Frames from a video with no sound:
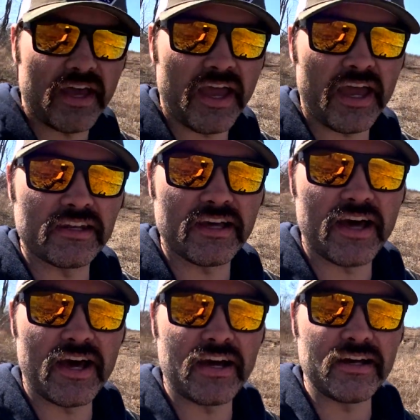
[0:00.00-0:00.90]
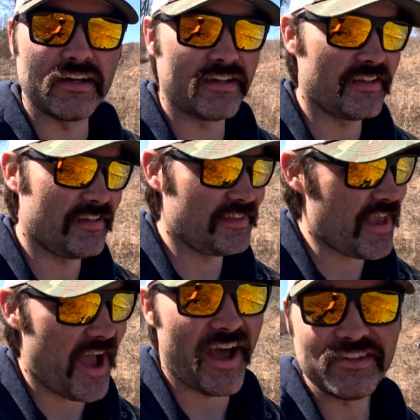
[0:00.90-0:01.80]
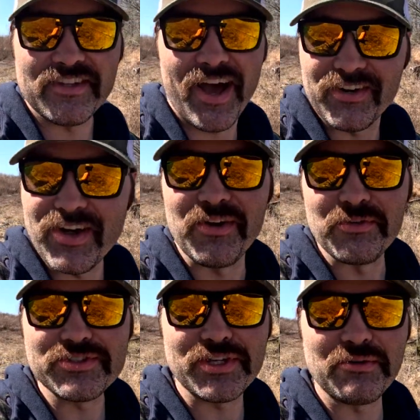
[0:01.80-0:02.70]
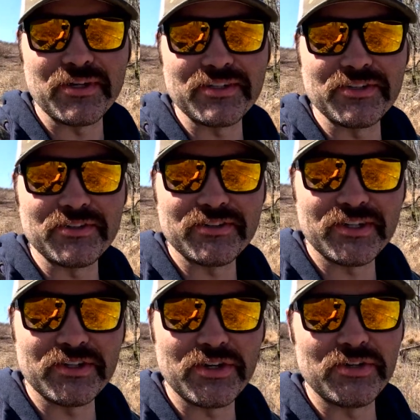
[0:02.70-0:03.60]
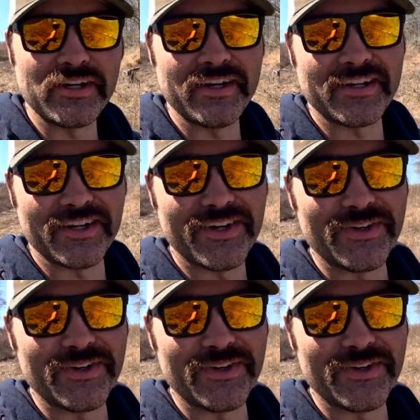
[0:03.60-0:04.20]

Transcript: And uh, yeah, I, I don't know. We'll see what little little dude here can